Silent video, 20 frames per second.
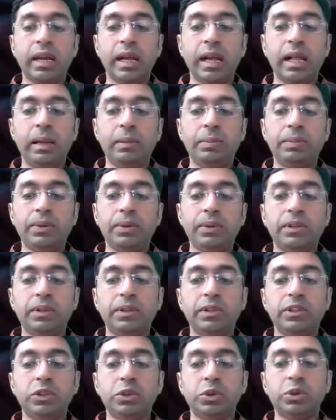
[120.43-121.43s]
help
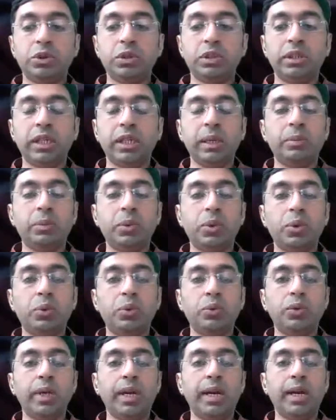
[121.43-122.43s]
student
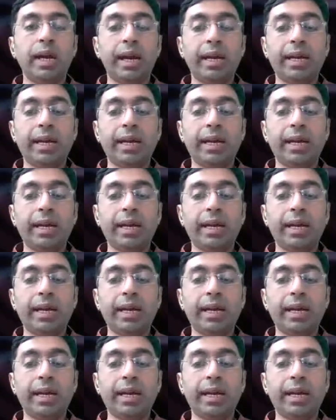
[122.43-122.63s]
improve their